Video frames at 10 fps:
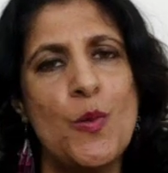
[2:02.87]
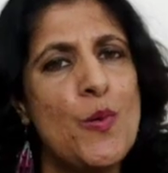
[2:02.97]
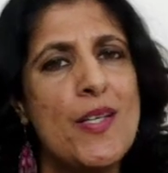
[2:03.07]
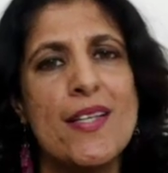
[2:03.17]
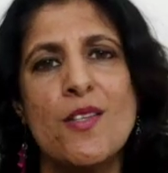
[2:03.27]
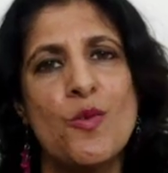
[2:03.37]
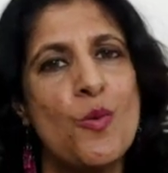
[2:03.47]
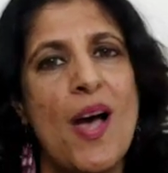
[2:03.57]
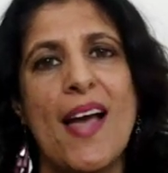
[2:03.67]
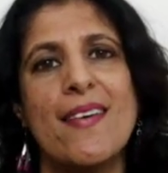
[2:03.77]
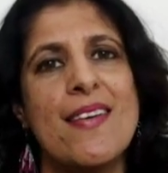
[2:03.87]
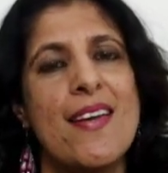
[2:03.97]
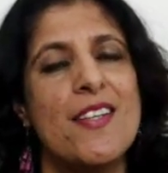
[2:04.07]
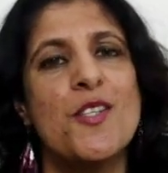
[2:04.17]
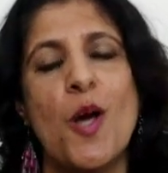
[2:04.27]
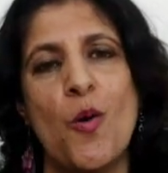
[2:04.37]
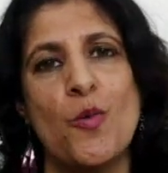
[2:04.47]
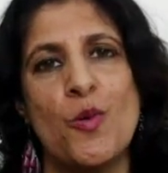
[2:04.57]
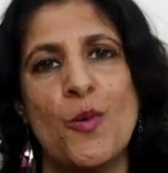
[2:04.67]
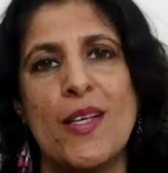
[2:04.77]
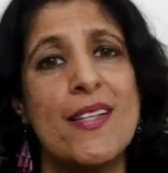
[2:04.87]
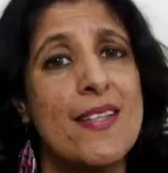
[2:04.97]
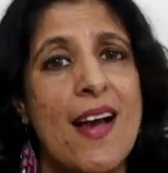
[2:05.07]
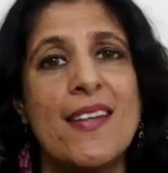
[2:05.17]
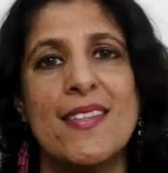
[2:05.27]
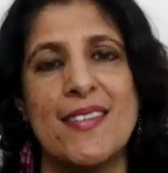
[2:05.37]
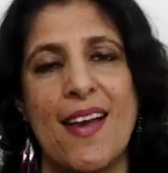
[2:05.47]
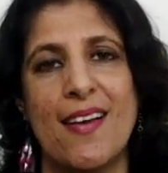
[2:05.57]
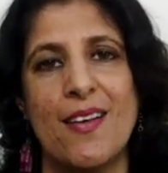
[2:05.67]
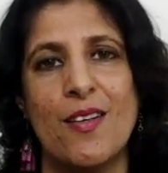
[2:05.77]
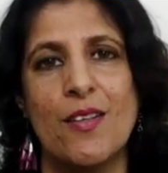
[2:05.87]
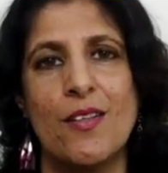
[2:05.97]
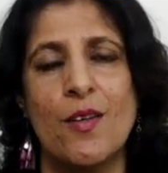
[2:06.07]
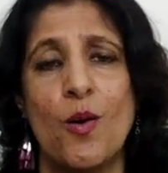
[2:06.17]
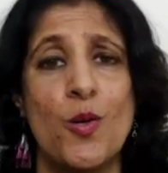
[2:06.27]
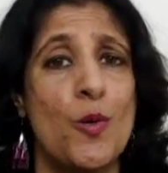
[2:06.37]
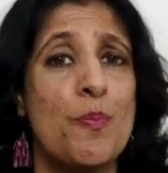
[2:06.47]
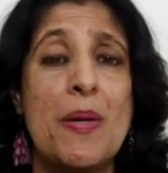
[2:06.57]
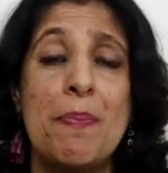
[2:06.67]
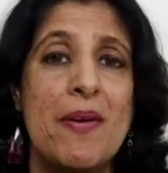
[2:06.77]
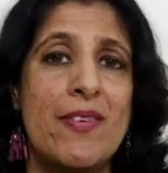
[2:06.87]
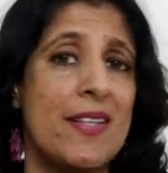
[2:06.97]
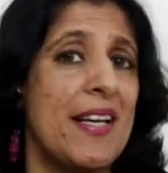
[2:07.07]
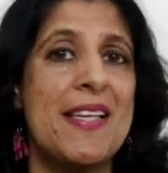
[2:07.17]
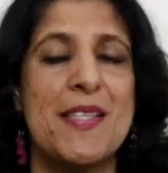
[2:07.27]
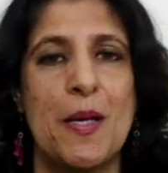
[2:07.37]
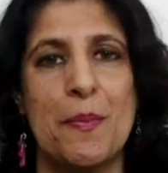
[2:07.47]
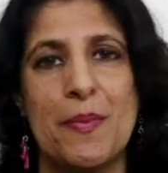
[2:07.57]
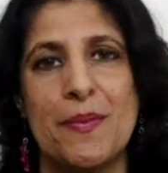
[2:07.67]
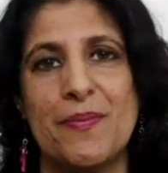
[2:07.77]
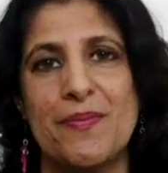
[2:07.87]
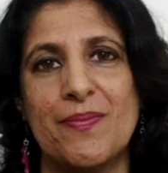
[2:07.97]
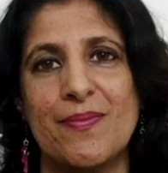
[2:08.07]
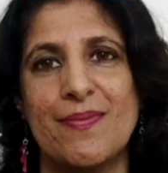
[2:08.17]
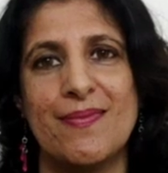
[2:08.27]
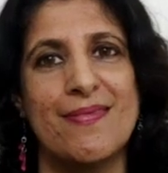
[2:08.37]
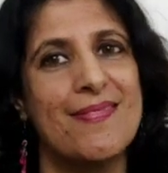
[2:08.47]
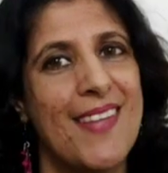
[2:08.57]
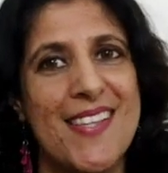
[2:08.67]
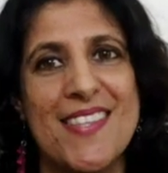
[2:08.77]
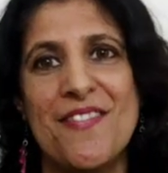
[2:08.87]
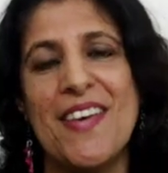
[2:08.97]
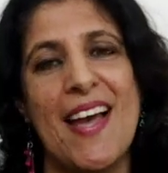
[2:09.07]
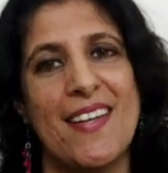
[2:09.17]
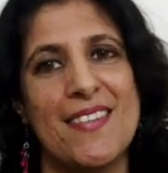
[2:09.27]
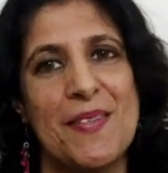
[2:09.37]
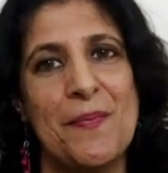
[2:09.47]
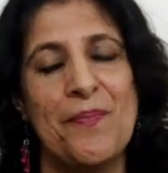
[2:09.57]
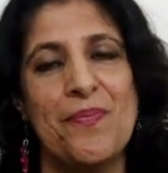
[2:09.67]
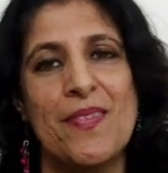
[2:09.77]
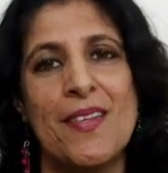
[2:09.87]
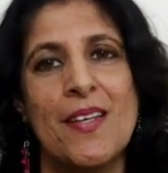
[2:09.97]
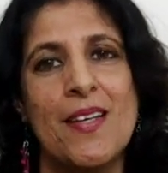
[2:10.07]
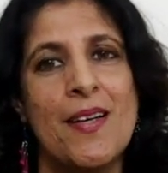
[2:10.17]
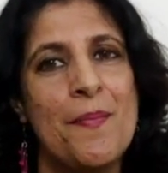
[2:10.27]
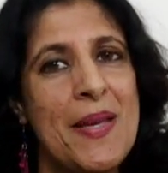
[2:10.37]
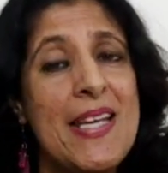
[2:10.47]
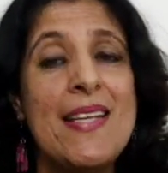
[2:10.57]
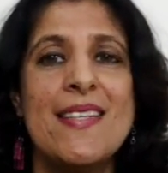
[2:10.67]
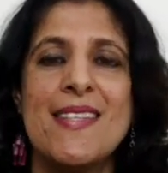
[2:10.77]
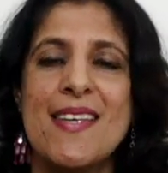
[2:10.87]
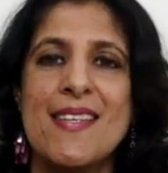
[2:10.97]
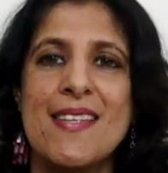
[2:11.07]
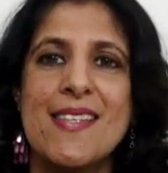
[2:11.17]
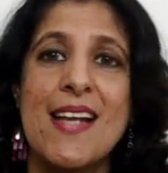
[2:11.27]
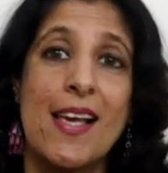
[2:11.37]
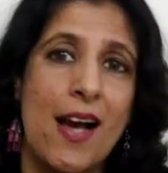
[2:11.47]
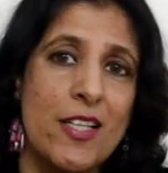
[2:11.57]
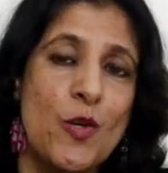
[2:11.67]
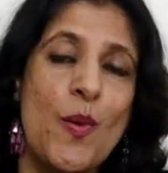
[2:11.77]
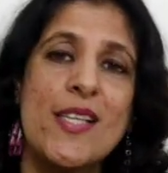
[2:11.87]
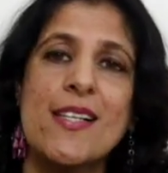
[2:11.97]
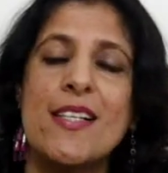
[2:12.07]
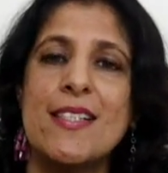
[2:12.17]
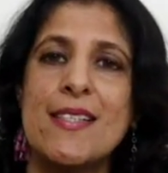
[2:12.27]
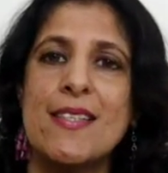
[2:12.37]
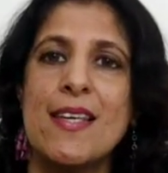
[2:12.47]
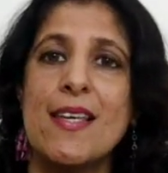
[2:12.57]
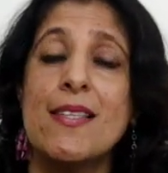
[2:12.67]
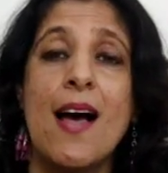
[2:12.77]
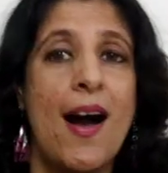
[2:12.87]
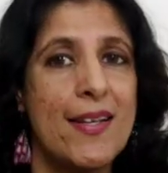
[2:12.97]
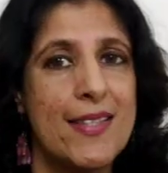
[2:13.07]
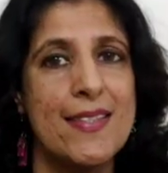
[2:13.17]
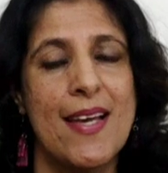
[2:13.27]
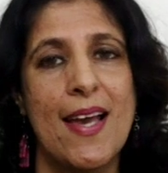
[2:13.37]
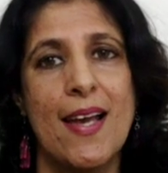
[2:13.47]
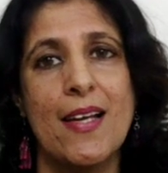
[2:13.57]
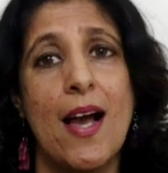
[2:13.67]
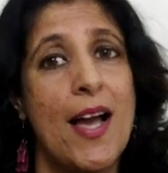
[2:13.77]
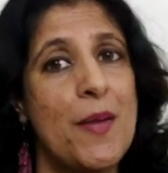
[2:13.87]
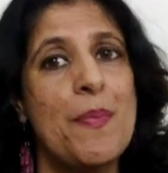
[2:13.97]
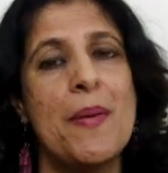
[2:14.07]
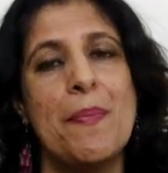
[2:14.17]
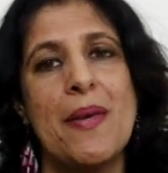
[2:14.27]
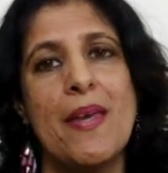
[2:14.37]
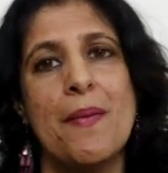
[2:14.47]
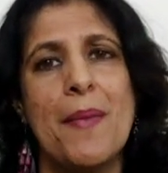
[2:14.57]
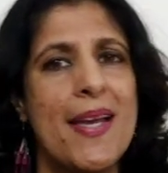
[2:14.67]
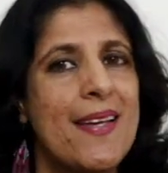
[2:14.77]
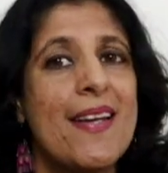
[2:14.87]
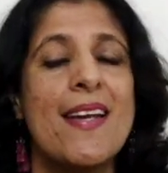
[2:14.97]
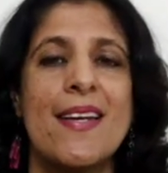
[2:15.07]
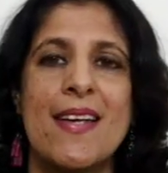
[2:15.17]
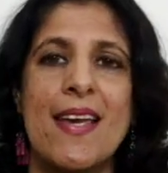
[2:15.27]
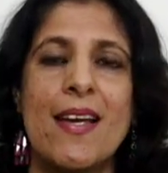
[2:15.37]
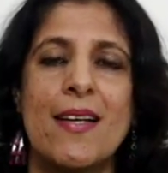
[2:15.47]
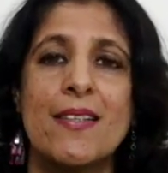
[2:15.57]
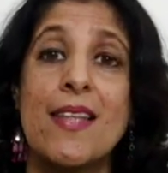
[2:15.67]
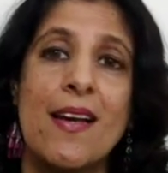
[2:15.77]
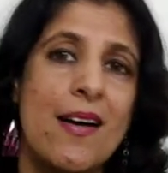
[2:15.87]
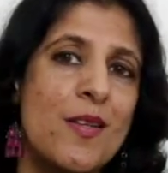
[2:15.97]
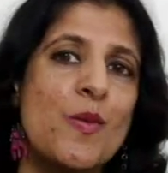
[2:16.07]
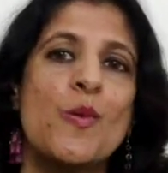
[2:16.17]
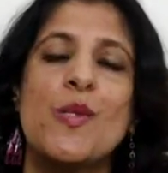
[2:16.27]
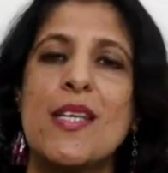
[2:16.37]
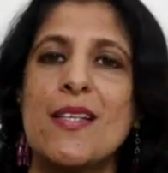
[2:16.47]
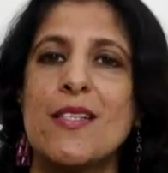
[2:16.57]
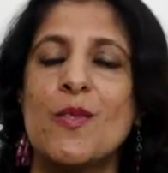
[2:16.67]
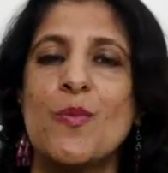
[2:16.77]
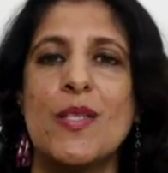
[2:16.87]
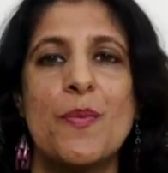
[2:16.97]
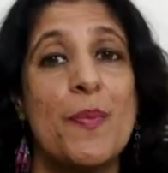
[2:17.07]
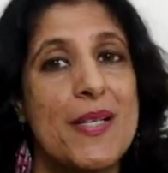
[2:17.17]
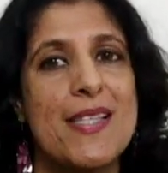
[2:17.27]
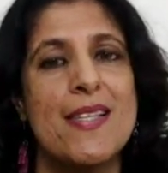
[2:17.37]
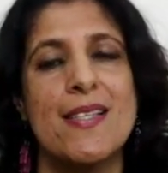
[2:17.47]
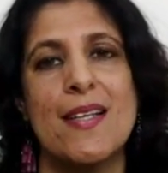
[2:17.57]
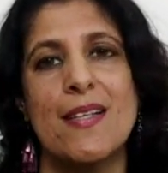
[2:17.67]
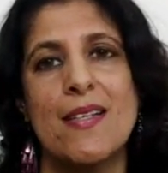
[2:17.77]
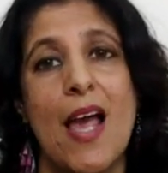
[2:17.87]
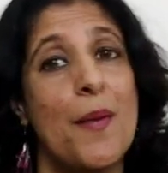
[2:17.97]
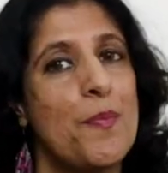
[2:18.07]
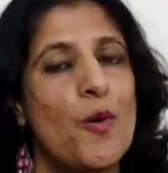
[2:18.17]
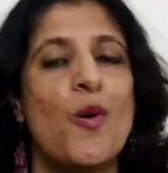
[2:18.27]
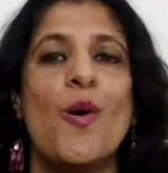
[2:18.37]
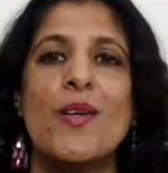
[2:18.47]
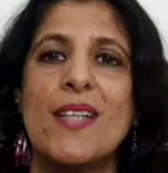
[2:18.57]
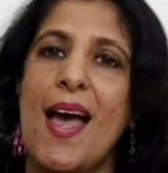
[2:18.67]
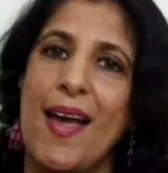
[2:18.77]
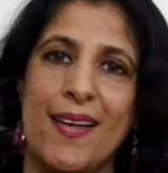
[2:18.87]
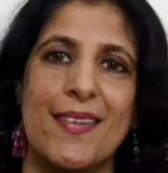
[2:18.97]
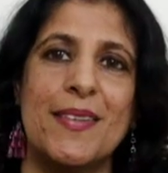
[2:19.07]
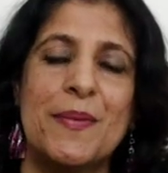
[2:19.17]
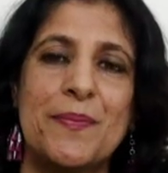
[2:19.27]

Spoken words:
don't get so angry and shout, you will get a heart attack or your BP will raise up. That's a fact. Many diseases like cardiovascular disease, heart attack, high BP, migraine headache, they are associated with persistent and prolonged anger.